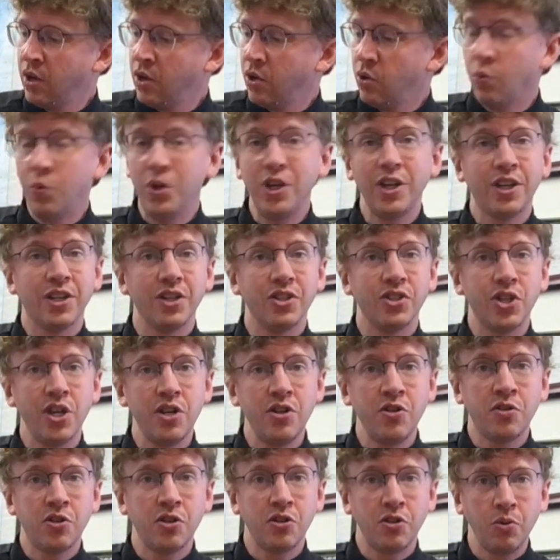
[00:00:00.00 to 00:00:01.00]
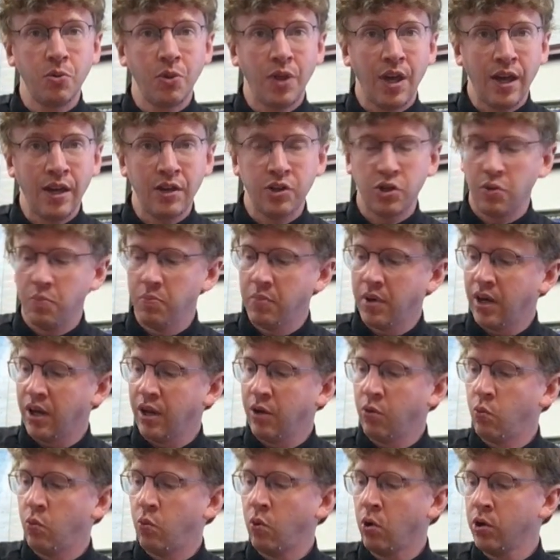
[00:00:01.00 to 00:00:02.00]
We continue to do that by
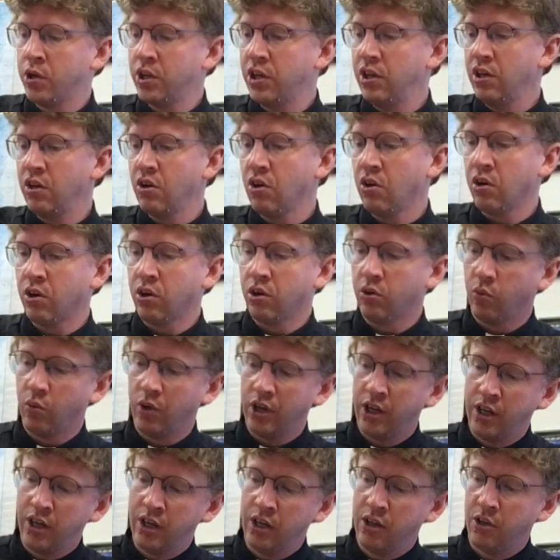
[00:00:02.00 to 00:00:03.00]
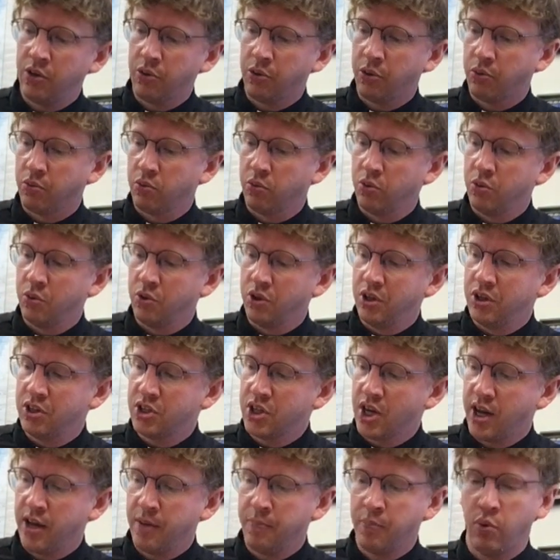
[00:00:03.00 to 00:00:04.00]
working our way through the
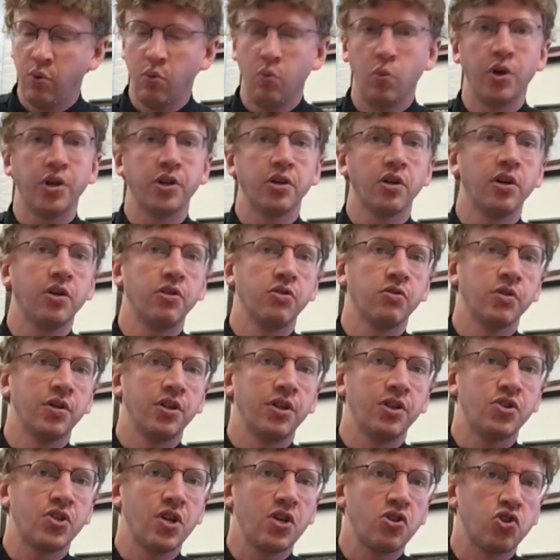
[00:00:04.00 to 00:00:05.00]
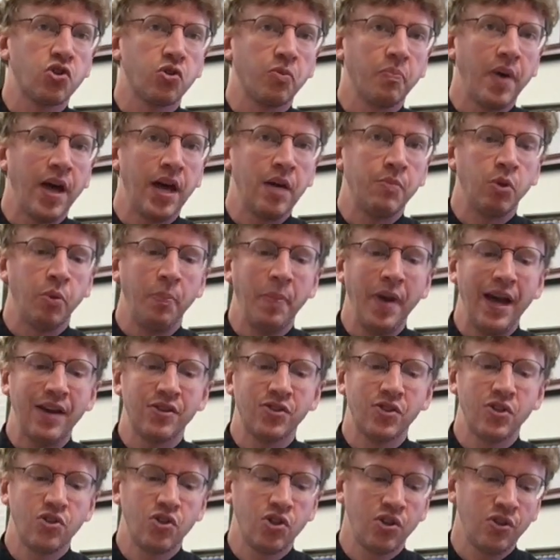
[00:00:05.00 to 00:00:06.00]
top 100 essential Bible
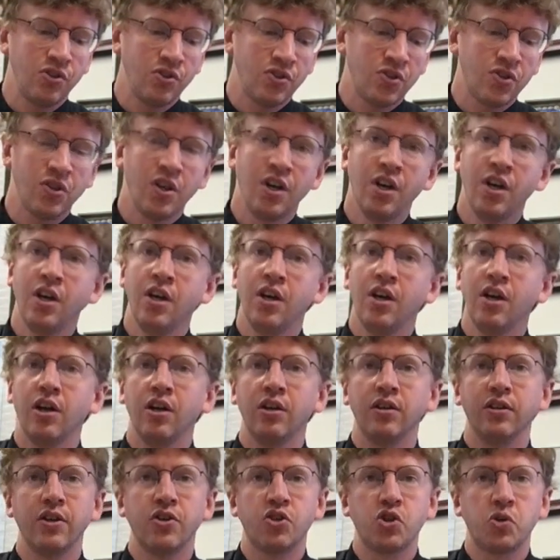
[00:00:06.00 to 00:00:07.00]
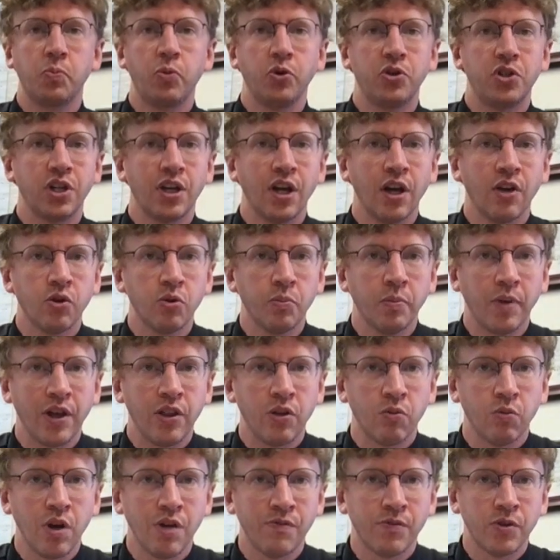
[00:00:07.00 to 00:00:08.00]
passages, a list put together by
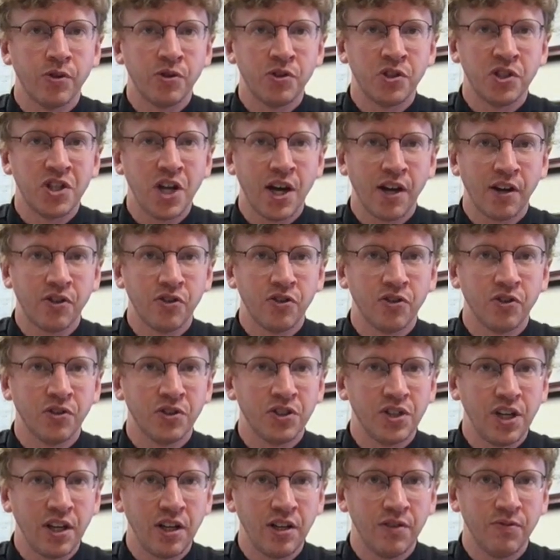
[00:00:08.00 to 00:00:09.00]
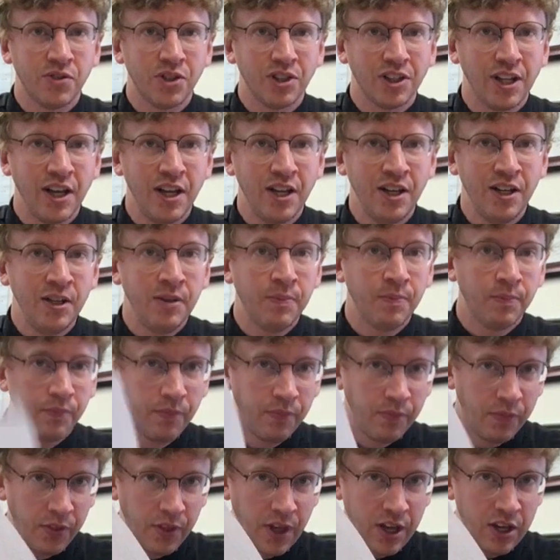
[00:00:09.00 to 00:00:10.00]
the Reverend Dr. Dave Delaney.
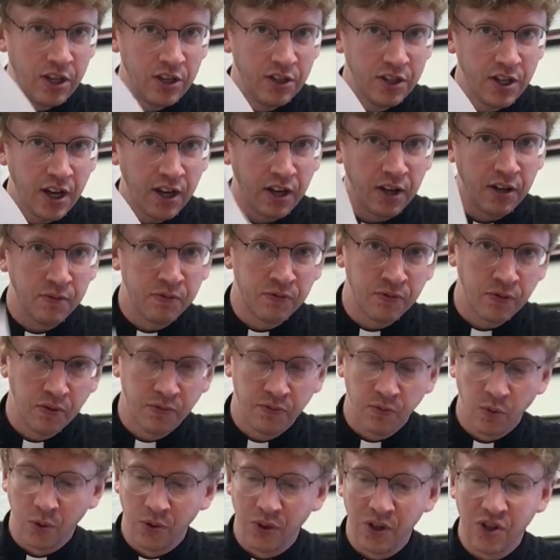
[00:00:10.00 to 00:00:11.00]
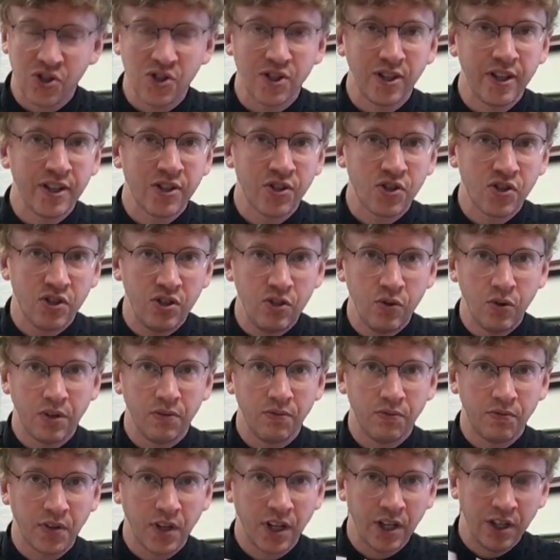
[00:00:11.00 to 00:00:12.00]
Thank you, Dave, for this list. You
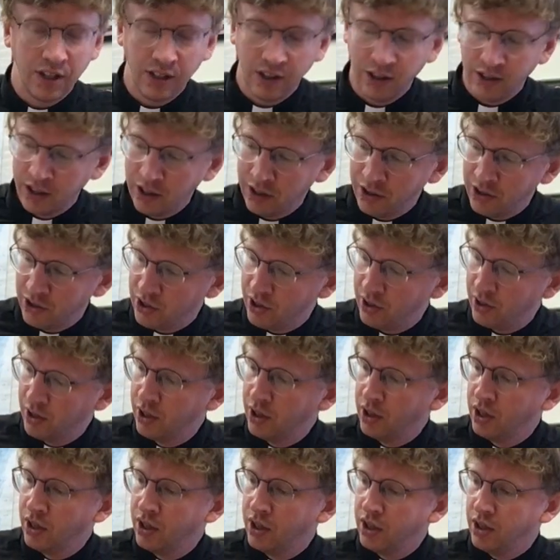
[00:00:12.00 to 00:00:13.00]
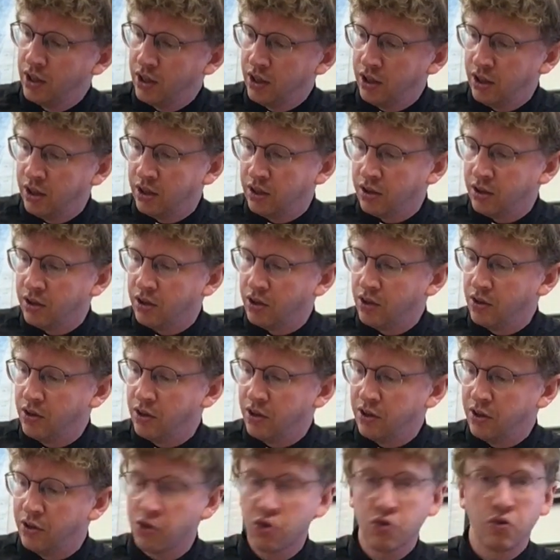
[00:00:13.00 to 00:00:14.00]
can find it linked in
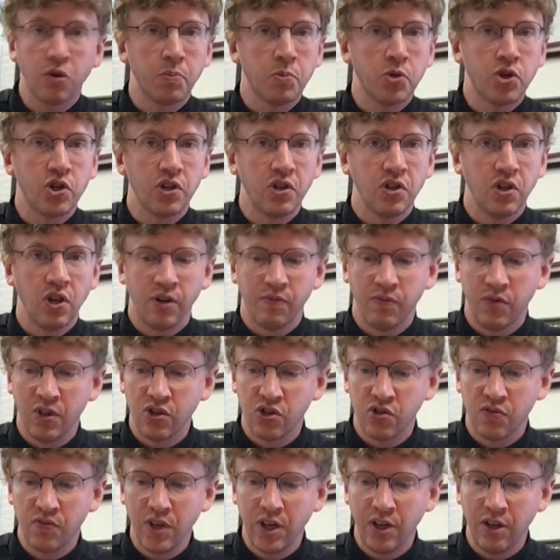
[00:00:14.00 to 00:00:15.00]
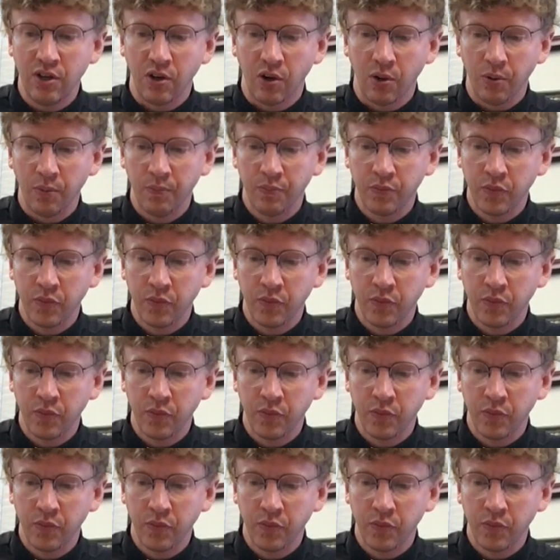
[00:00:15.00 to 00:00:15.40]
the description of this video.